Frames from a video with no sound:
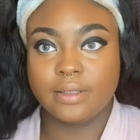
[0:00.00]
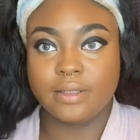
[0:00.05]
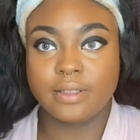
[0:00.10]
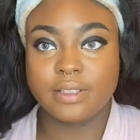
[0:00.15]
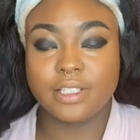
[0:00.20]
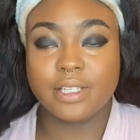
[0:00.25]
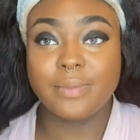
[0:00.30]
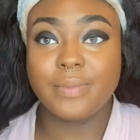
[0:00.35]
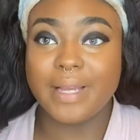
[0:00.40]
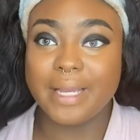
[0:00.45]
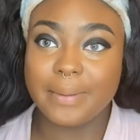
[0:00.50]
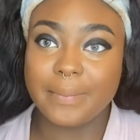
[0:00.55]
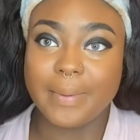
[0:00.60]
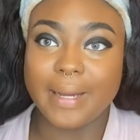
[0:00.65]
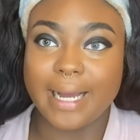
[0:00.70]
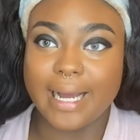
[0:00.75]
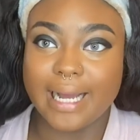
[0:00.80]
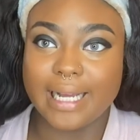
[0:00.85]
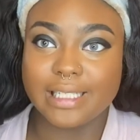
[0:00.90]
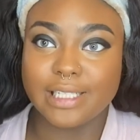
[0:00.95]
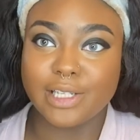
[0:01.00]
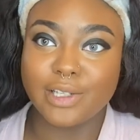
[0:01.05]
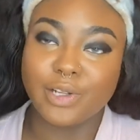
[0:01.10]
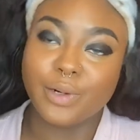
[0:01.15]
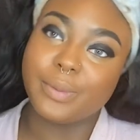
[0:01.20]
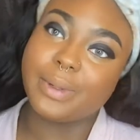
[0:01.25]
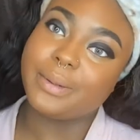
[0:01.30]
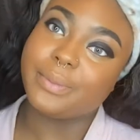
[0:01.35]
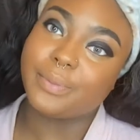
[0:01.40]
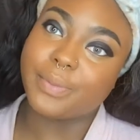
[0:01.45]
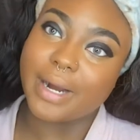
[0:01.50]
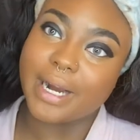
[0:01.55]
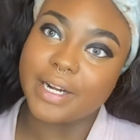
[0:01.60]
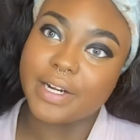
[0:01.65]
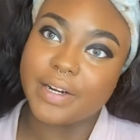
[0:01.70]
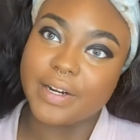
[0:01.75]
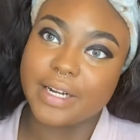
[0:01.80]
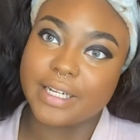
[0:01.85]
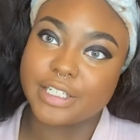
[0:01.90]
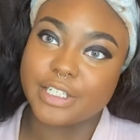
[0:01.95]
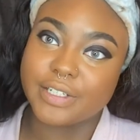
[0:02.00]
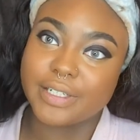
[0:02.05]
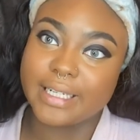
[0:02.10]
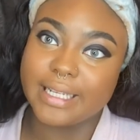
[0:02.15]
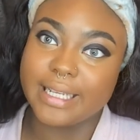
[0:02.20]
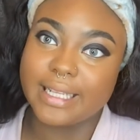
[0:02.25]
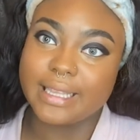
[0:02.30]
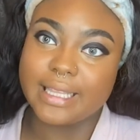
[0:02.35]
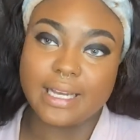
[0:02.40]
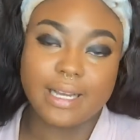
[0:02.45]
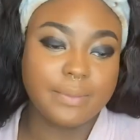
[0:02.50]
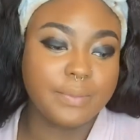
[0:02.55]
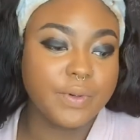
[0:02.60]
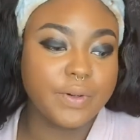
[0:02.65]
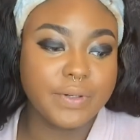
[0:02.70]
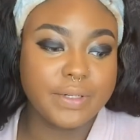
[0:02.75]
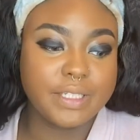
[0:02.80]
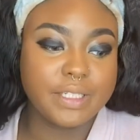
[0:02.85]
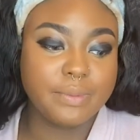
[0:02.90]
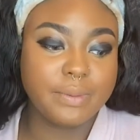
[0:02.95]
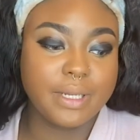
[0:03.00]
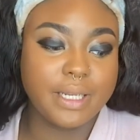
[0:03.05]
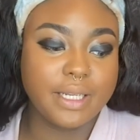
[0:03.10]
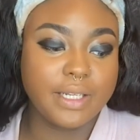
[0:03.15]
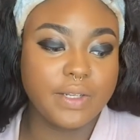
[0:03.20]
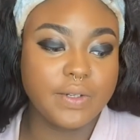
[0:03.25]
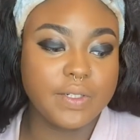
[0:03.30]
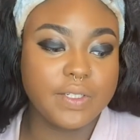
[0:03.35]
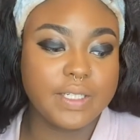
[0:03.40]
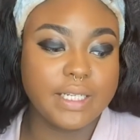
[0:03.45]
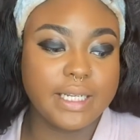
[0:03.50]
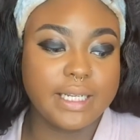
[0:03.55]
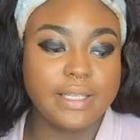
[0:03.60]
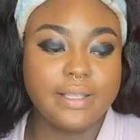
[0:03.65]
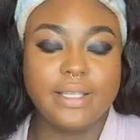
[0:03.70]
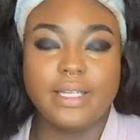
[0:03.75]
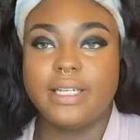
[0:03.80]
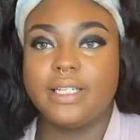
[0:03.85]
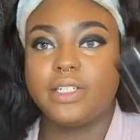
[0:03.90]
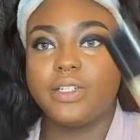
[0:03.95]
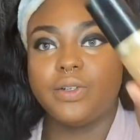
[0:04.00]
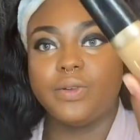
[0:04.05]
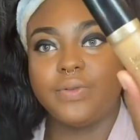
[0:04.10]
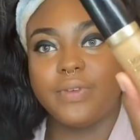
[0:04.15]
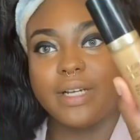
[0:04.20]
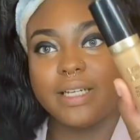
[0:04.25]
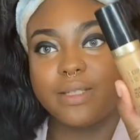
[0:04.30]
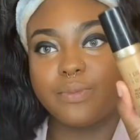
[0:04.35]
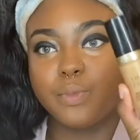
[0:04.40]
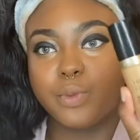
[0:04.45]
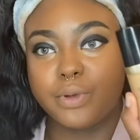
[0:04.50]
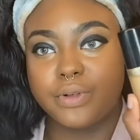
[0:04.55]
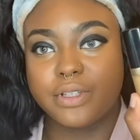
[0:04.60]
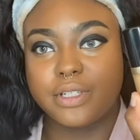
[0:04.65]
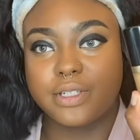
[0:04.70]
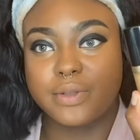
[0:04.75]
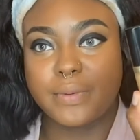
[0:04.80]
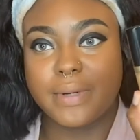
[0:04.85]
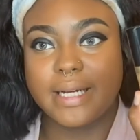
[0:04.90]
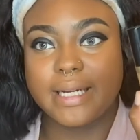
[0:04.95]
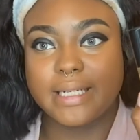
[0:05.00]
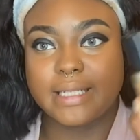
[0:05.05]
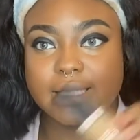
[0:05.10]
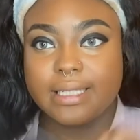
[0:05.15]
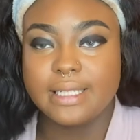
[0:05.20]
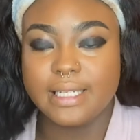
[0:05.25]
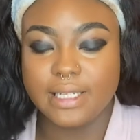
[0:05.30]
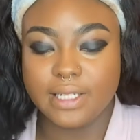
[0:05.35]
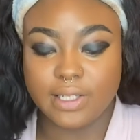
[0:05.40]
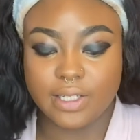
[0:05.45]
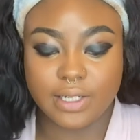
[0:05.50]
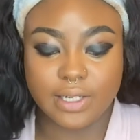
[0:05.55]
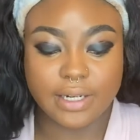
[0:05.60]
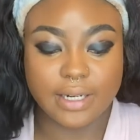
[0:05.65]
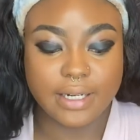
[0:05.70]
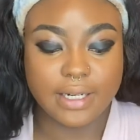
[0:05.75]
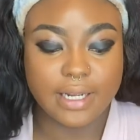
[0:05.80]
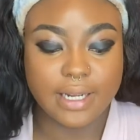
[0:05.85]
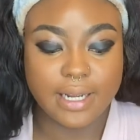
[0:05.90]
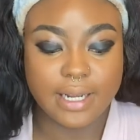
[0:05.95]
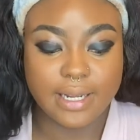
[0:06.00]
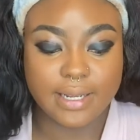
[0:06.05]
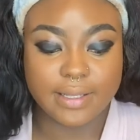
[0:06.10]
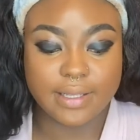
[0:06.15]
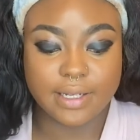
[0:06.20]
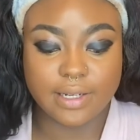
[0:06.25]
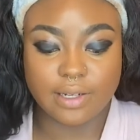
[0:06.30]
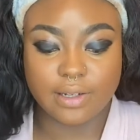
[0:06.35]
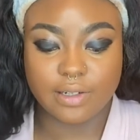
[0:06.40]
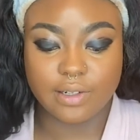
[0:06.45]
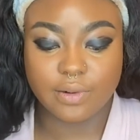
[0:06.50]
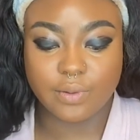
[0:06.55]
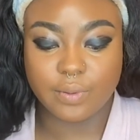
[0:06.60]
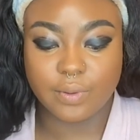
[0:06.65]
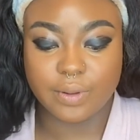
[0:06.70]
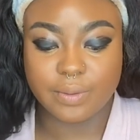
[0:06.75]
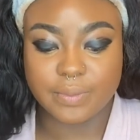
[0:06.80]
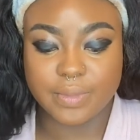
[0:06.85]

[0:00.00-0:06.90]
To make my eyes a little bit brighter underneath, I'm going to be using the Too Faced Born This Way Concealer, the color Warm